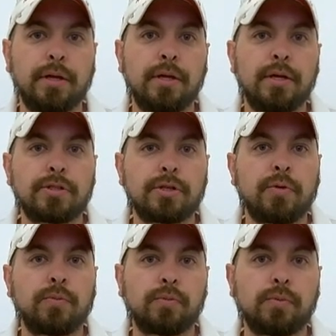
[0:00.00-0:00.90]

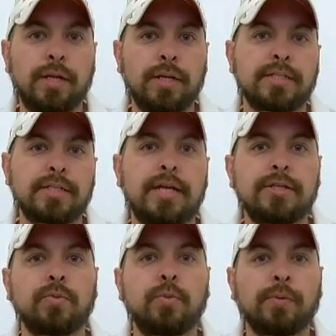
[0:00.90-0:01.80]
So in a
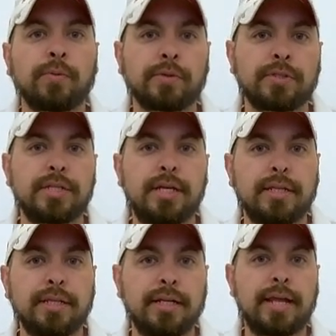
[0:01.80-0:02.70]
sense, what we're seeing in
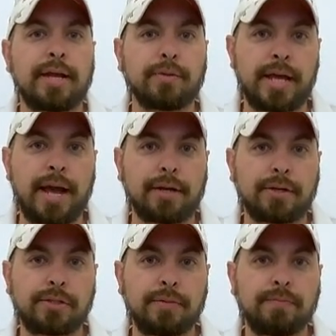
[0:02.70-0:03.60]
the net
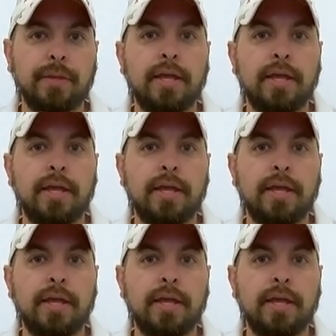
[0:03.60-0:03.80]
reaction